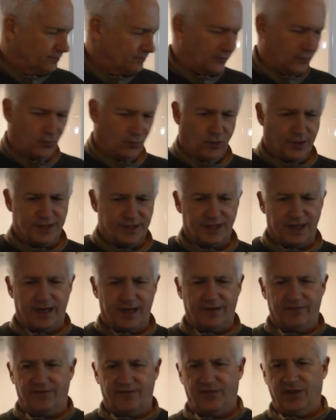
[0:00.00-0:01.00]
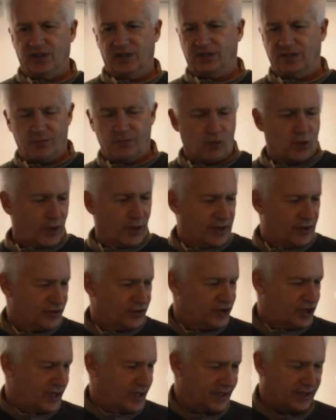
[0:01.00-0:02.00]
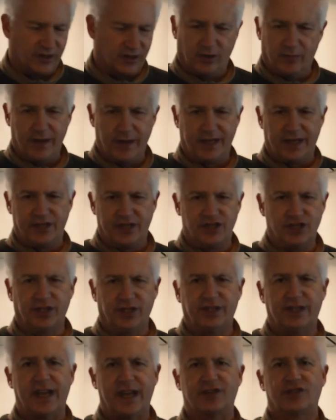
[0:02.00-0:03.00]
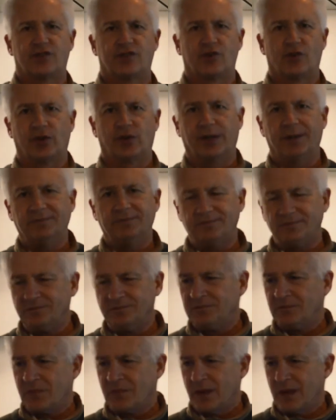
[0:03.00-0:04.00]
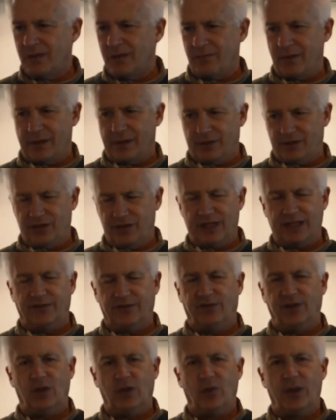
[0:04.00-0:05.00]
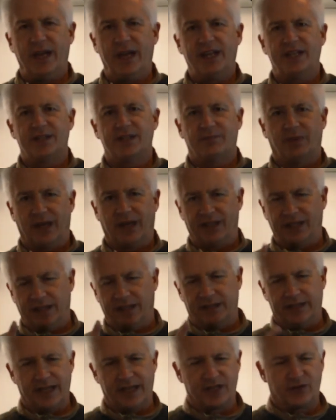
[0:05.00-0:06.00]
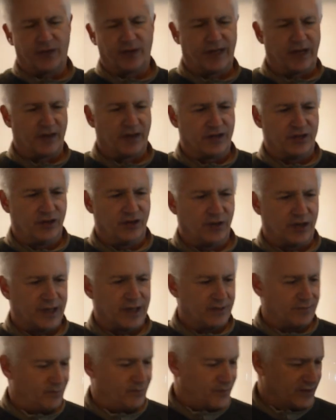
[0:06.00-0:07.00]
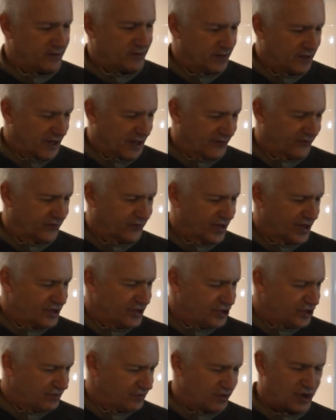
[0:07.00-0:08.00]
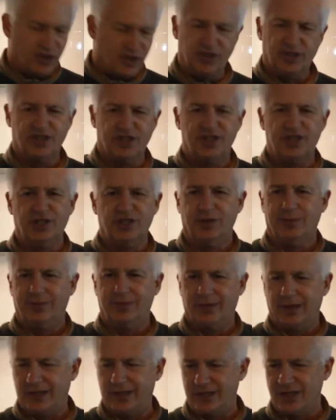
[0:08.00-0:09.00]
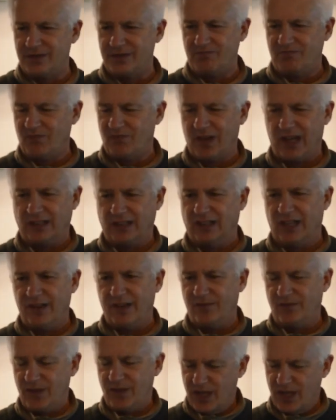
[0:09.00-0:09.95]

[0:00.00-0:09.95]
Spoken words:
Once I feel more energetic, I'll make a chicken cacciatore. Maybe I'll do that in a few weeks, but I think next week I'll do a French onion soup. I love